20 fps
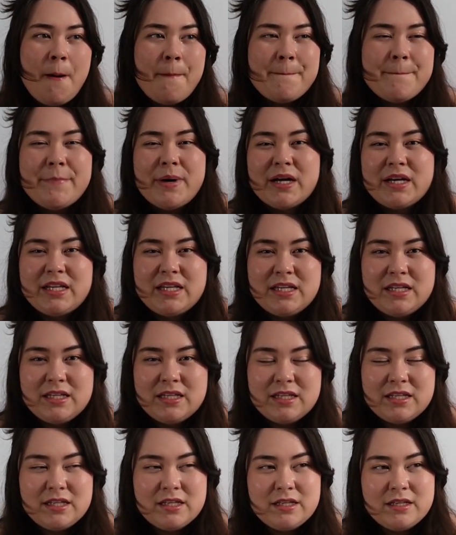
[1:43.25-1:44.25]

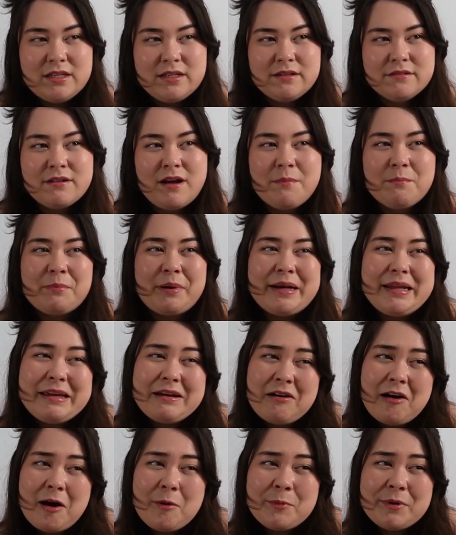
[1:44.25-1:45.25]
buddy, not buddy
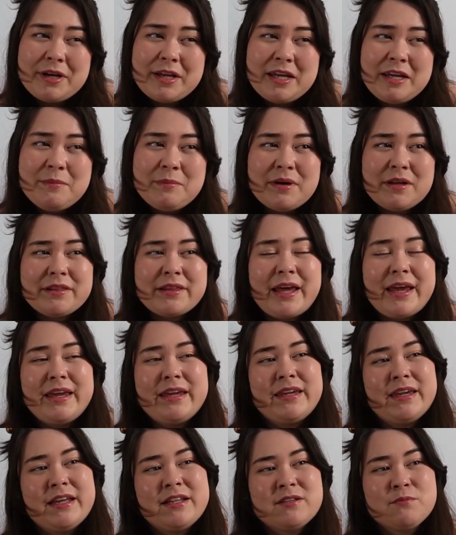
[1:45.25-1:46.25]
comedy, but
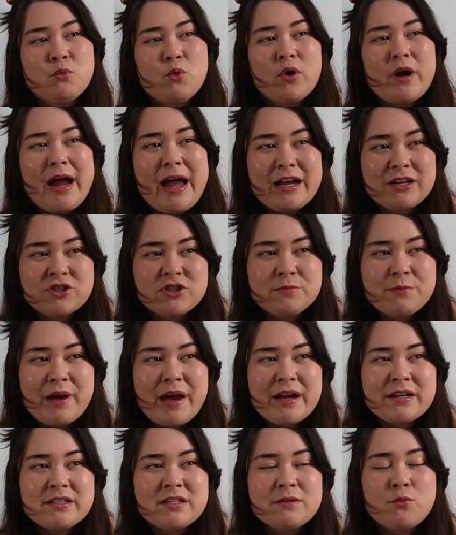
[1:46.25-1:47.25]
like it's more action
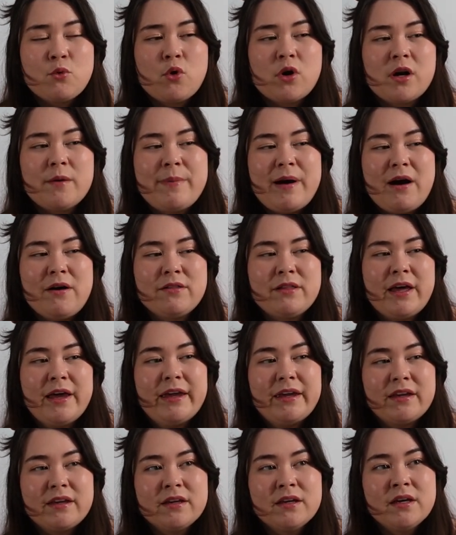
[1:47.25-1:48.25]
packed and more about
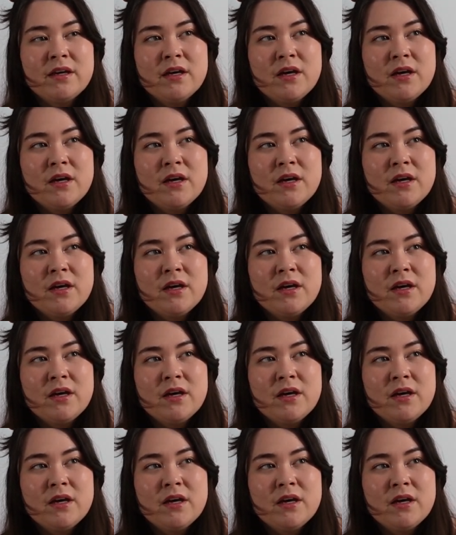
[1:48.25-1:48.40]
like